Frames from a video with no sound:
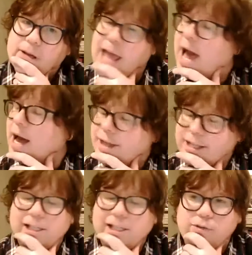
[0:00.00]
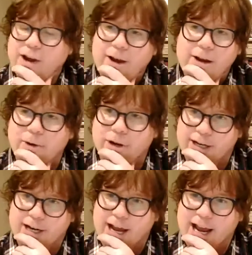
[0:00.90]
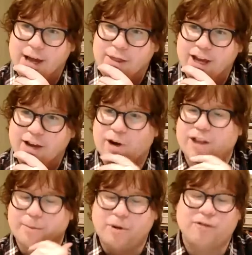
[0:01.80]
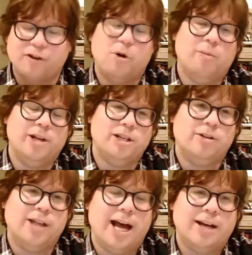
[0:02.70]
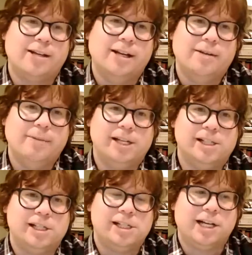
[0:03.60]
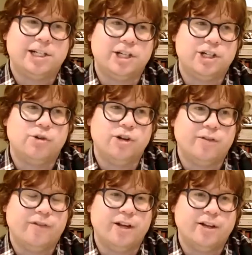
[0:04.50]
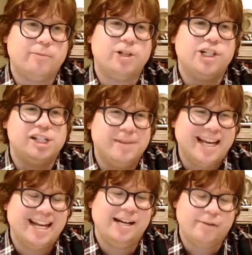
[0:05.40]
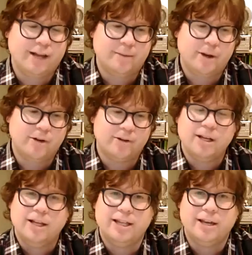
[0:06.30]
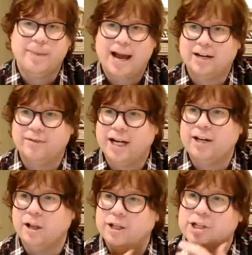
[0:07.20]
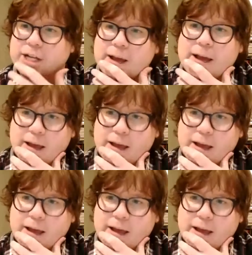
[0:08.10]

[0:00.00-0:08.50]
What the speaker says: Yeah, I think that's a great way to put it. And I think we're at the perfect moment to do that because it's such a junior field and we're just beginning to think about the impact of technology.